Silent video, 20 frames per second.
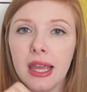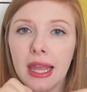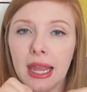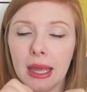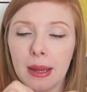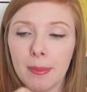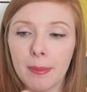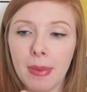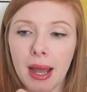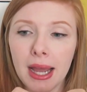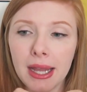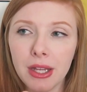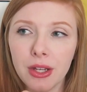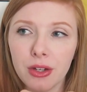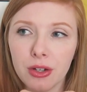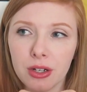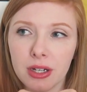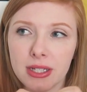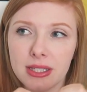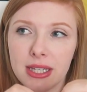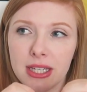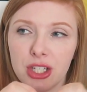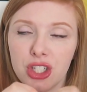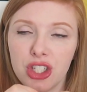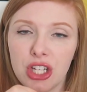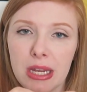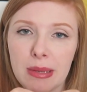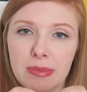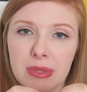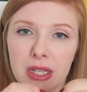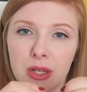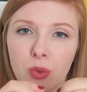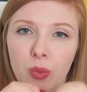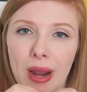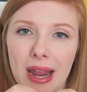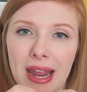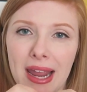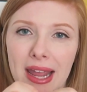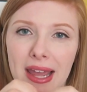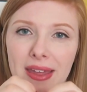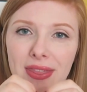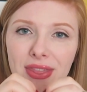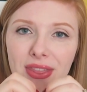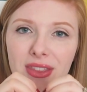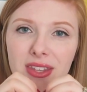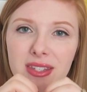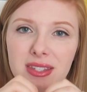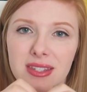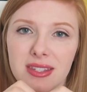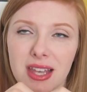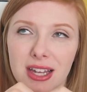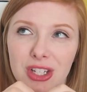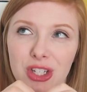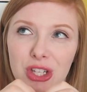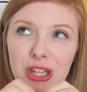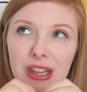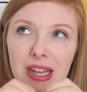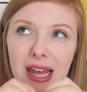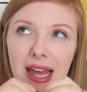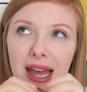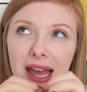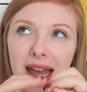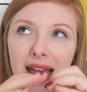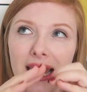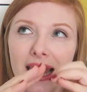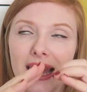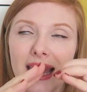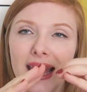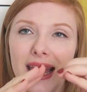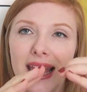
and my uterus is shaped in a way such that